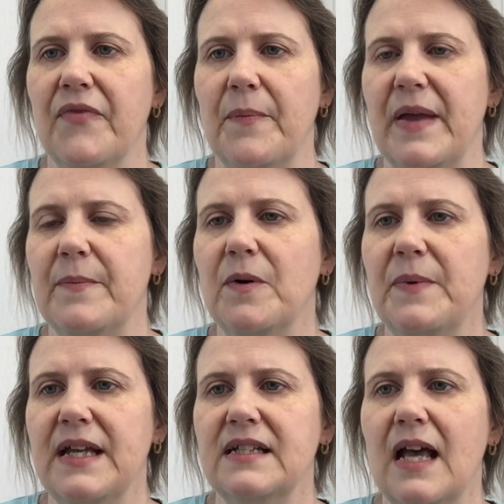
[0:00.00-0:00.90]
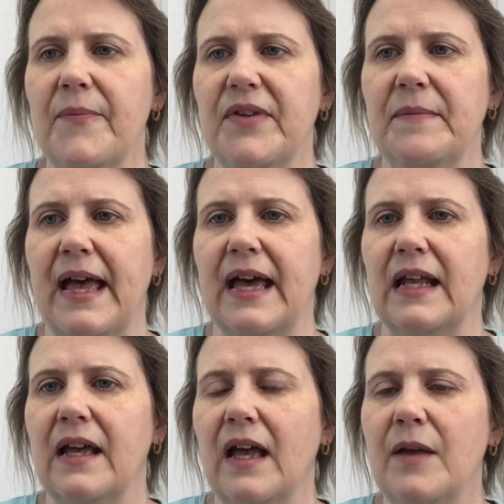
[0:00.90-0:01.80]
The people picked up the
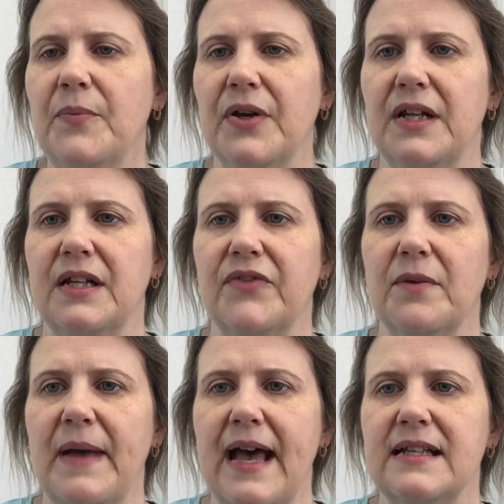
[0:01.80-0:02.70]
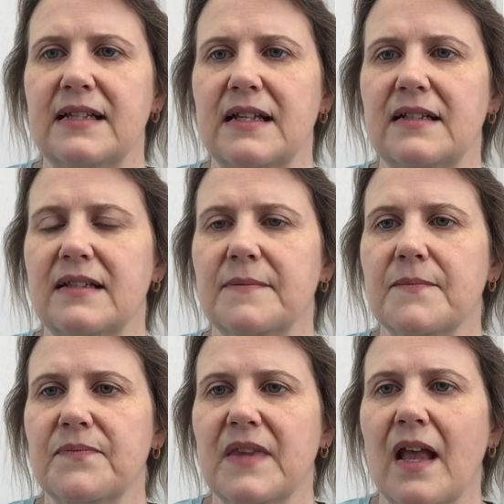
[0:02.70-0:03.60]
manna and put it in their baskets.
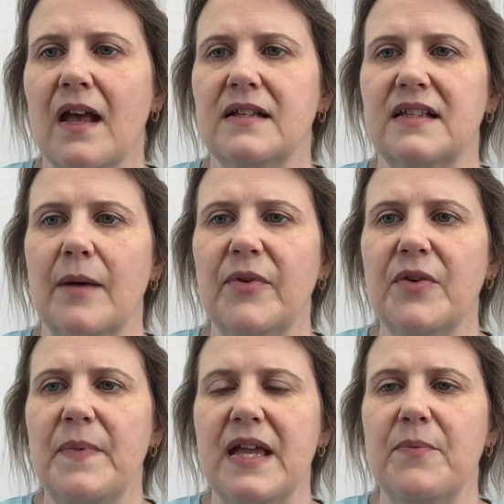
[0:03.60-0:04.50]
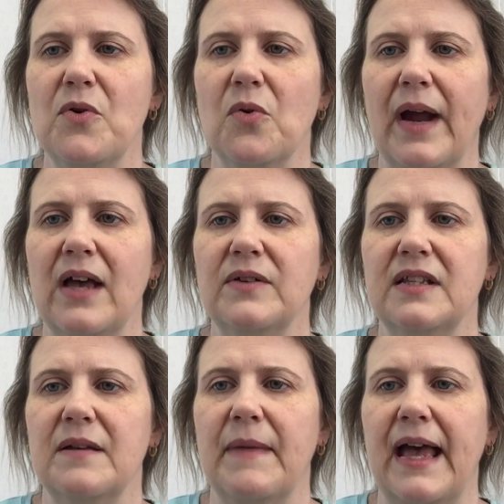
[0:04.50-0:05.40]
Some of the people ground
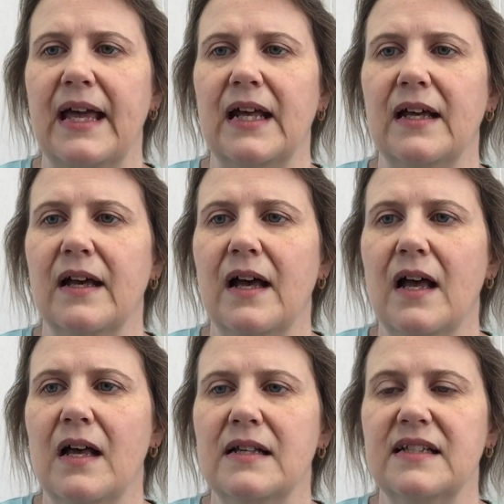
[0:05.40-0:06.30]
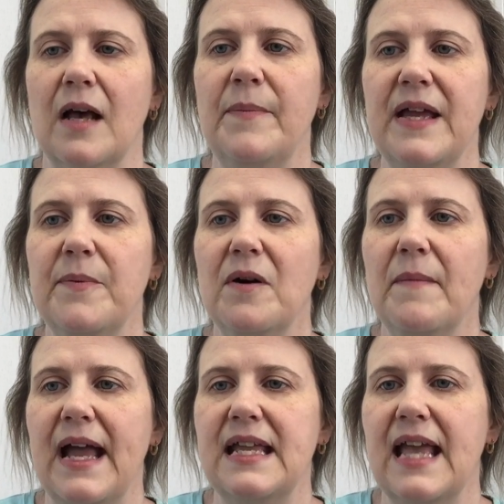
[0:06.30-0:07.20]
the manna. Some people
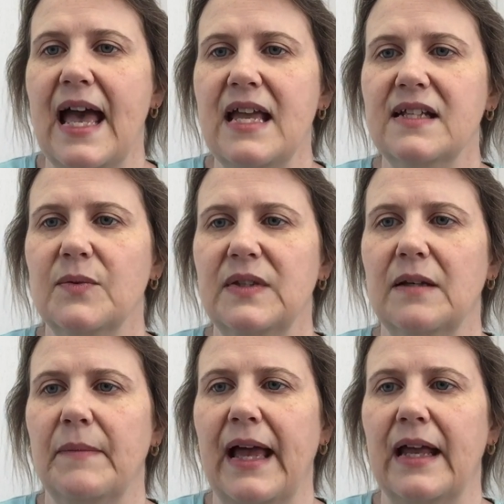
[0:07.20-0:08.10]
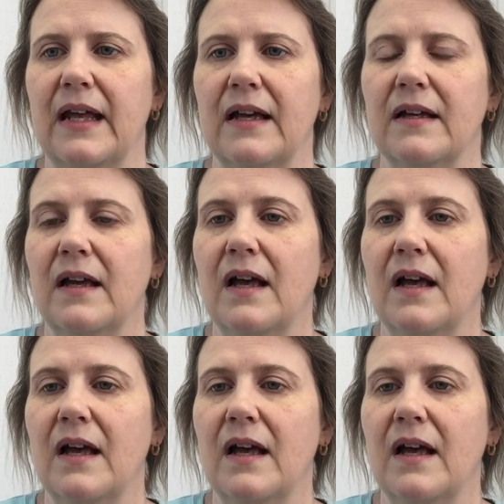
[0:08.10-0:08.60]
made cakes with the manna.